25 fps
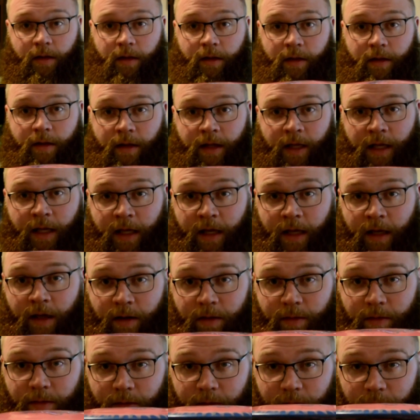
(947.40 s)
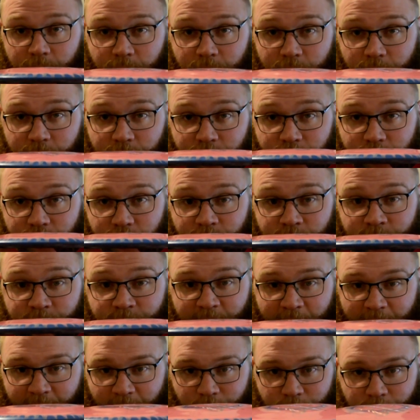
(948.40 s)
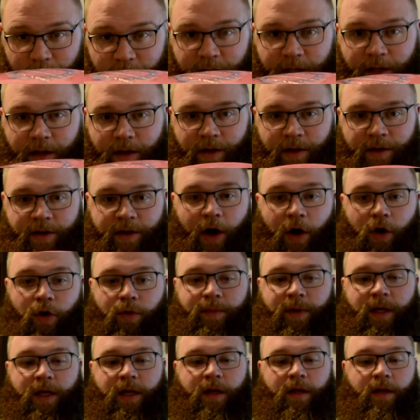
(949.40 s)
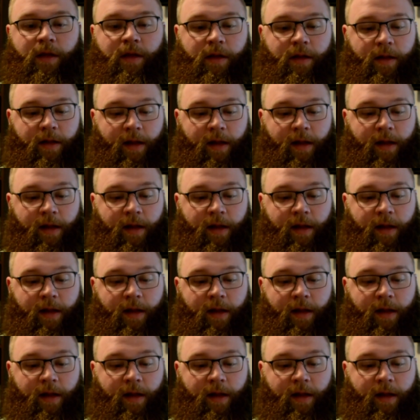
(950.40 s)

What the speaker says: the very domey,